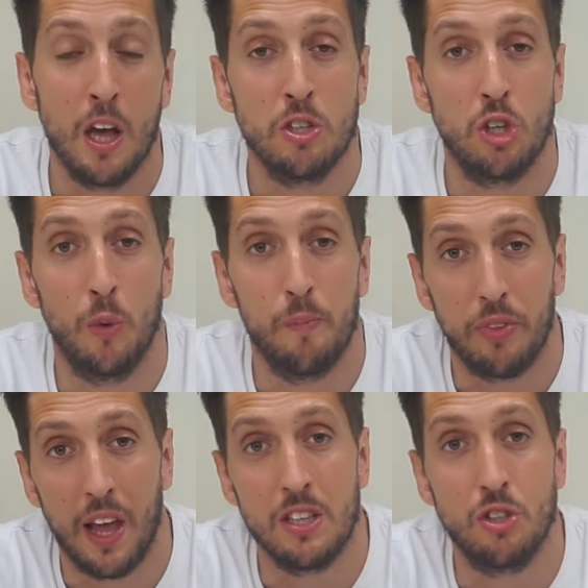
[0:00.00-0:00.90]

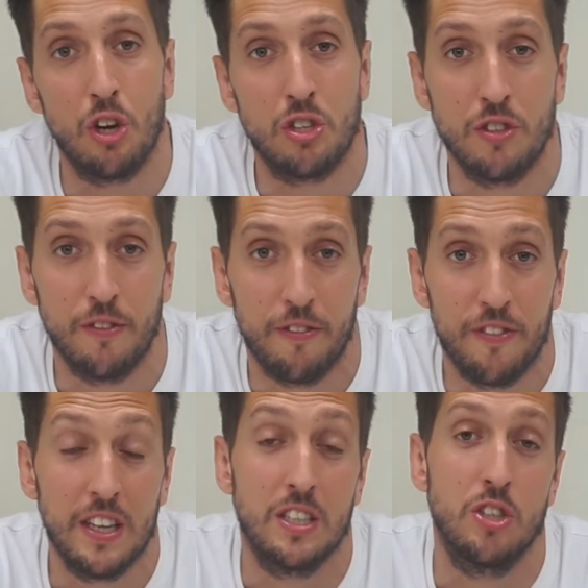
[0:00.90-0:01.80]
So, as Dr.
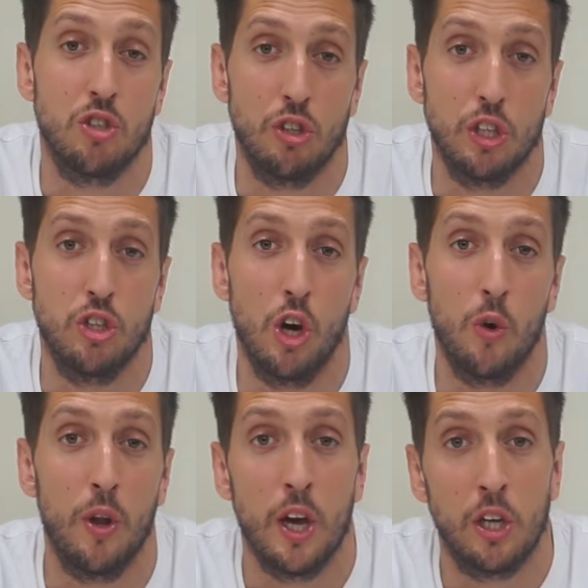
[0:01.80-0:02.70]
Finney's study
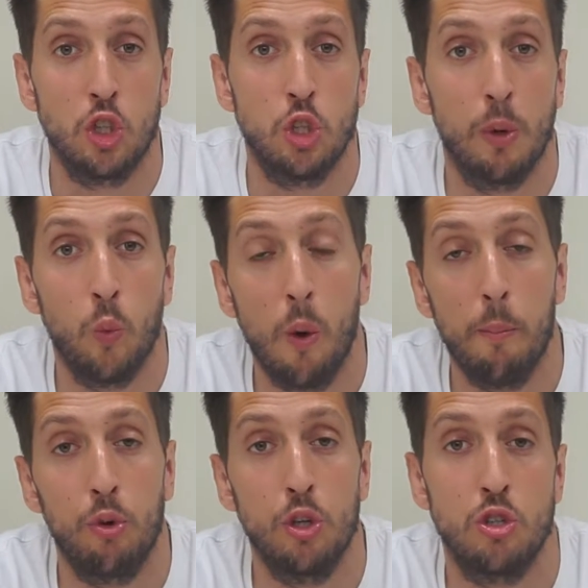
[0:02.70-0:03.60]
shown, consuming
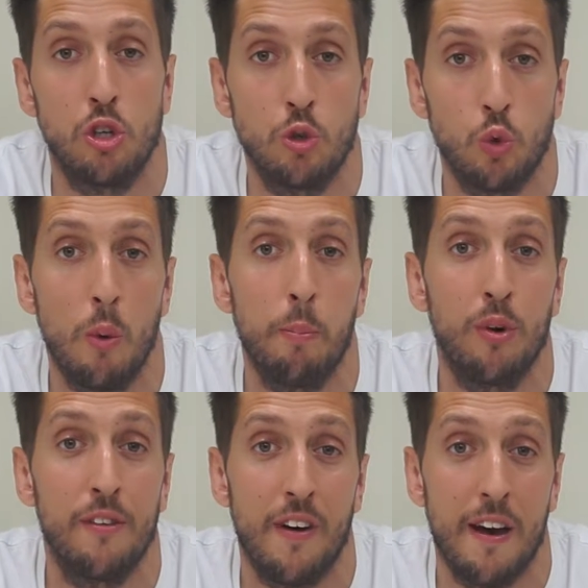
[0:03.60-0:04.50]
1.2 to
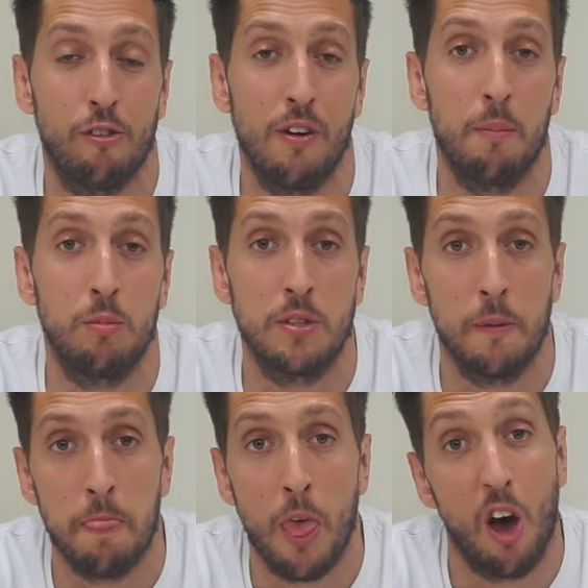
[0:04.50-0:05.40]
1.5 grams
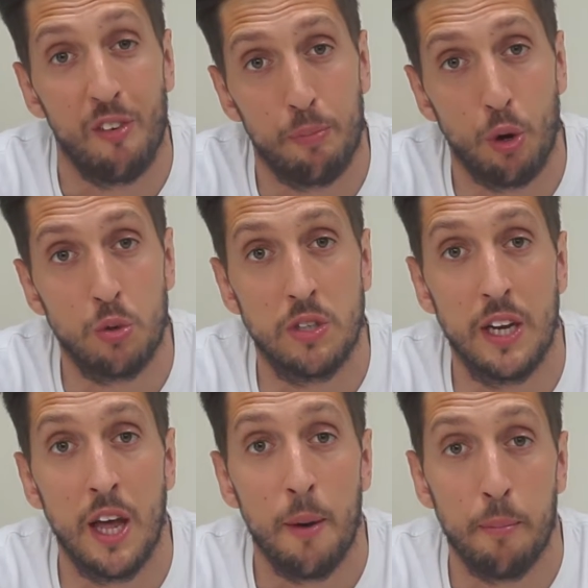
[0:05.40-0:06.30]
of
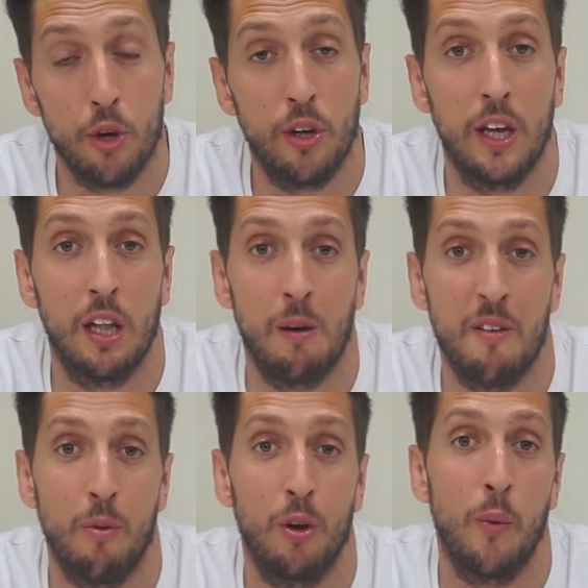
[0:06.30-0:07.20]
protein per
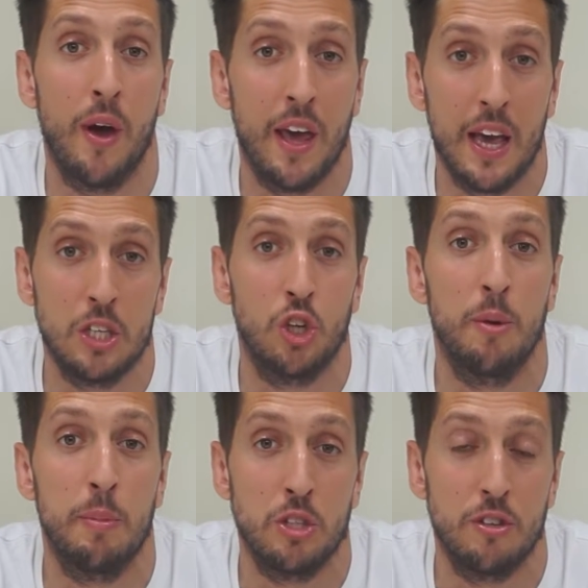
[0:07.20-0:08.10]
kilogram of body weight is going
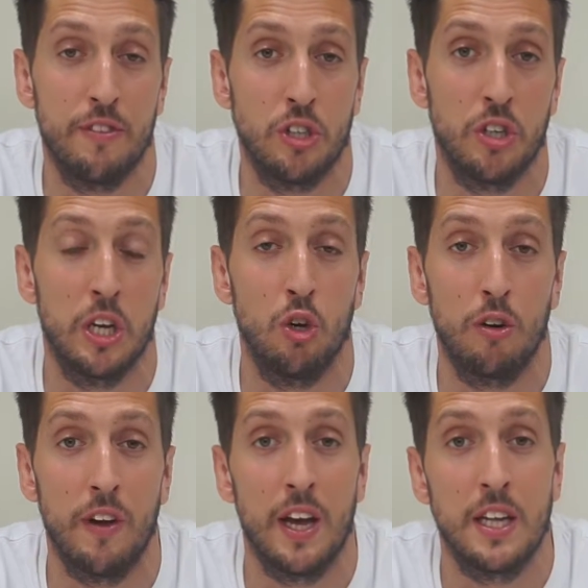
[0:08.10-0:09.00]
to be sufficient
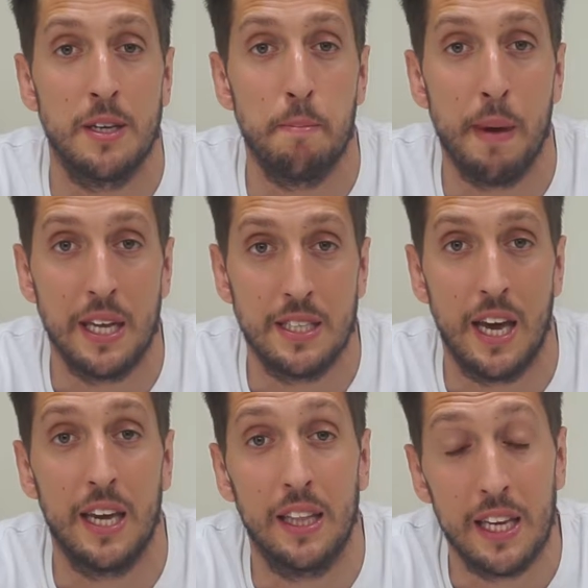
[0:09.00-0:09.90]
enough to
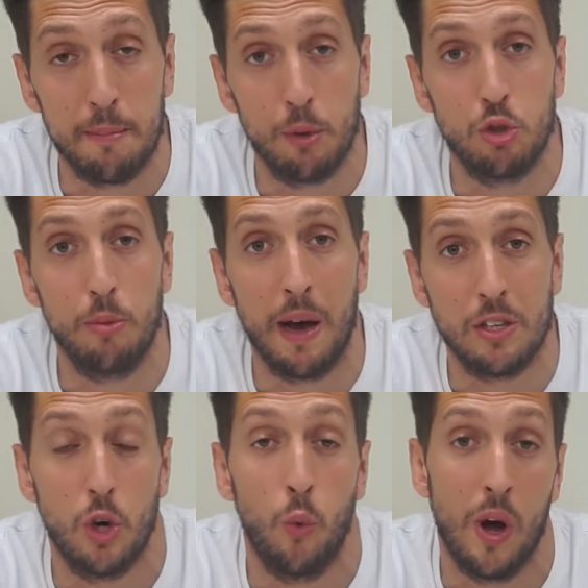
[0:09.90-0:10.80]
maintain lean muscle
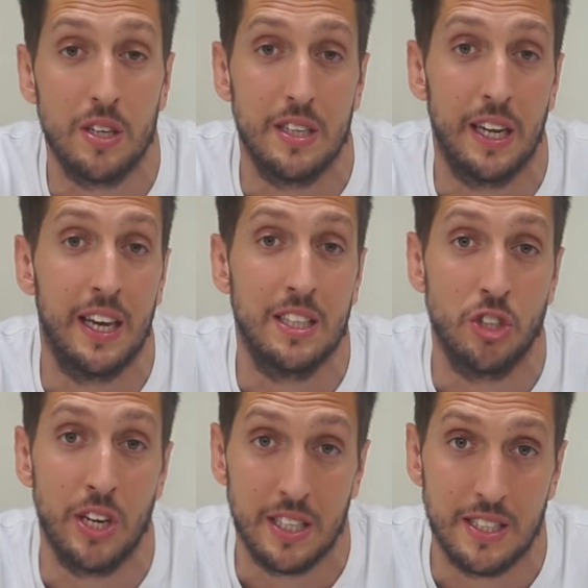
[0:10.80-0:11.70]
mass whilst in a
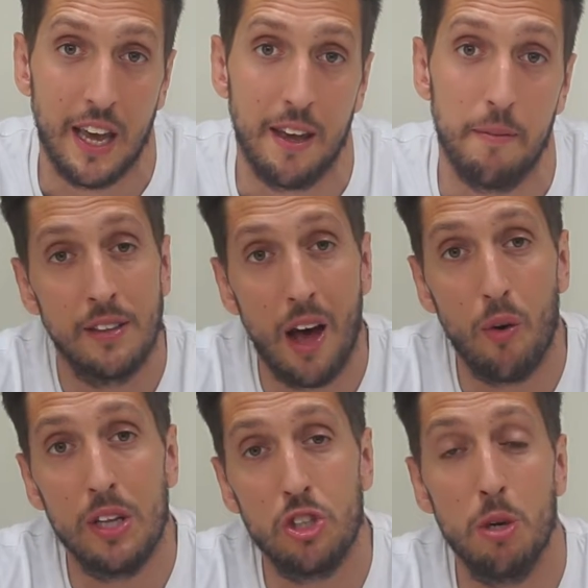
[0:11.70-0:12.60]
ketogenic state.
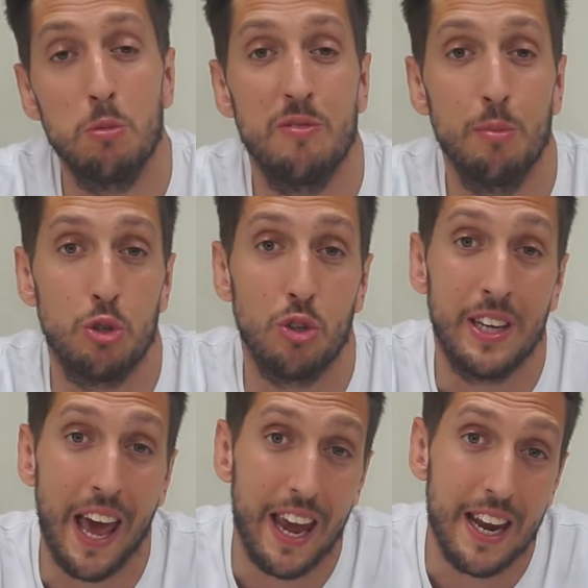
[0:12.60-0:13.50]
Now, in terms of muscle
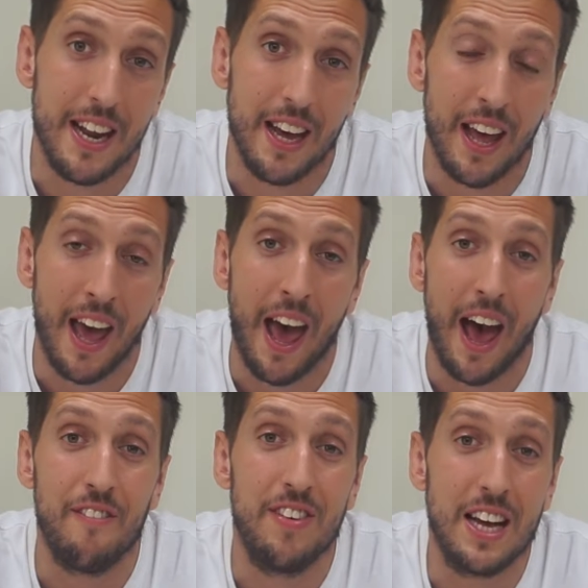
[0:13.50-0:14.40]
gain,
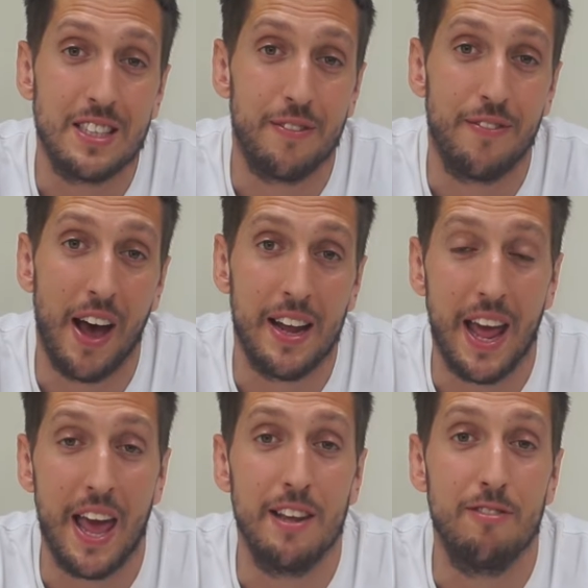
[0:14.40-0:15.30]
I've yet to find
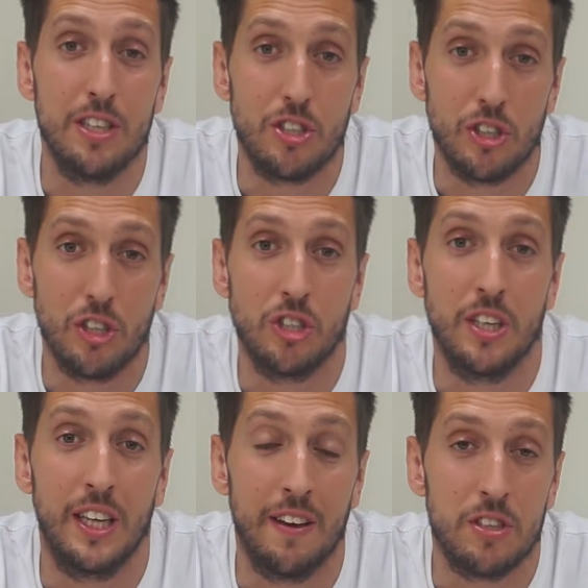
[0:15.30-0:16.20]
any research
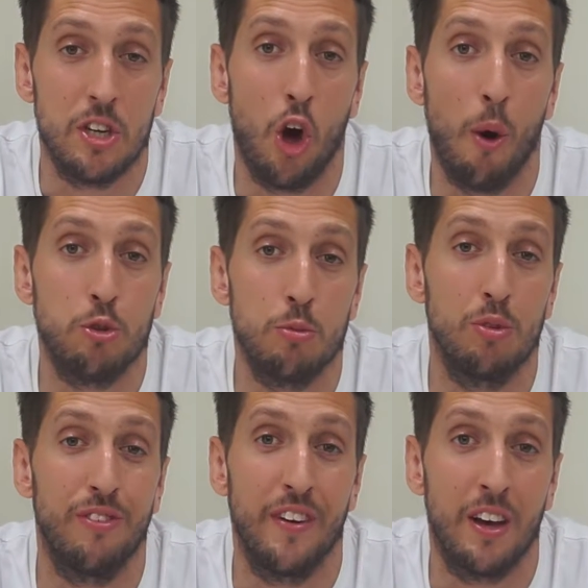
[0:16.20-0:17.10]
that gives an
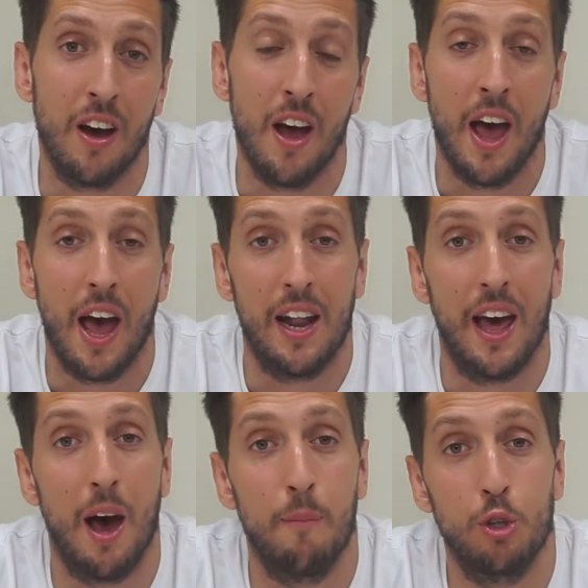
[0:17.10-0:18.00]
optimal figure on
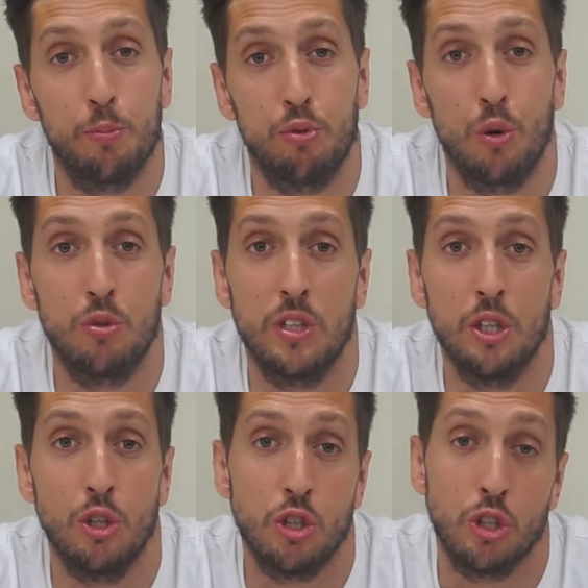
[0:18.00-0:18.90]
how much
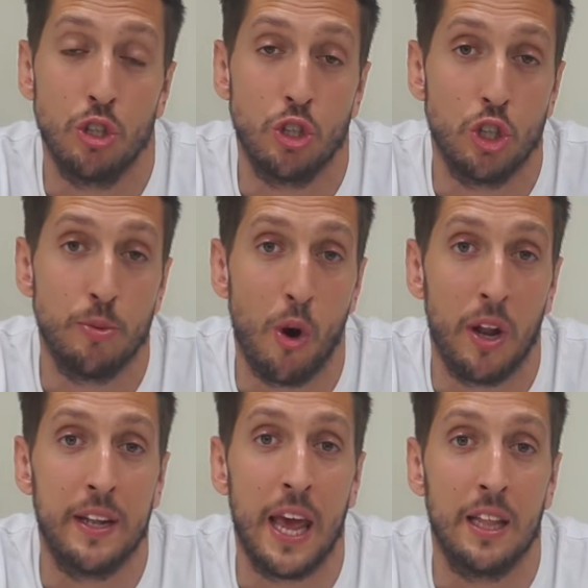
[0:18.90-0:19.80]
protein you should consume on
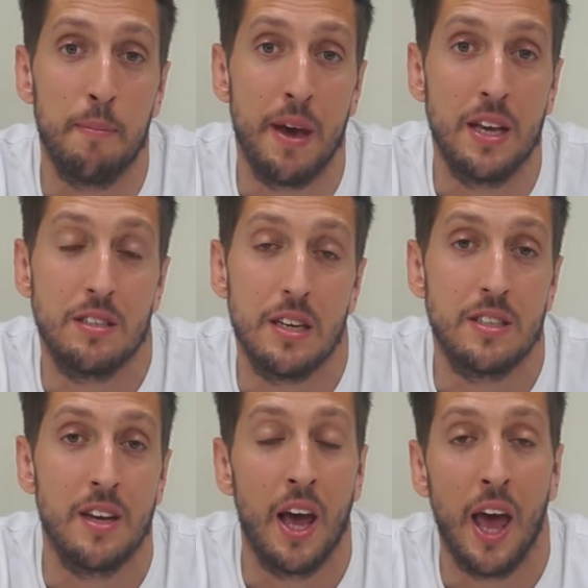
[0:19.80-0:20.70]
a daily
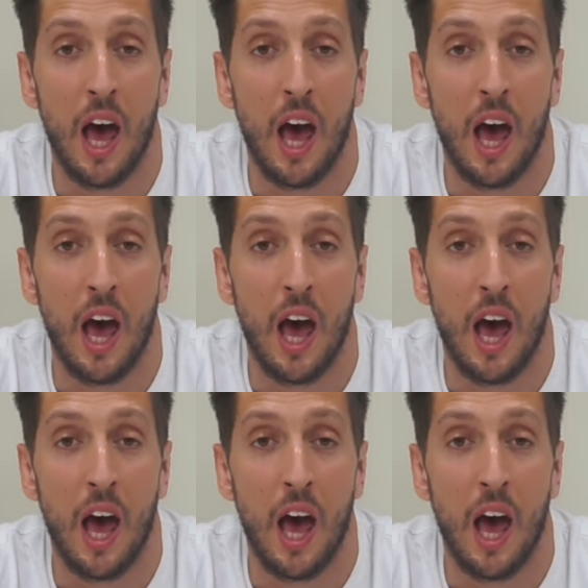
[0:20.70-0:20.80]
basis.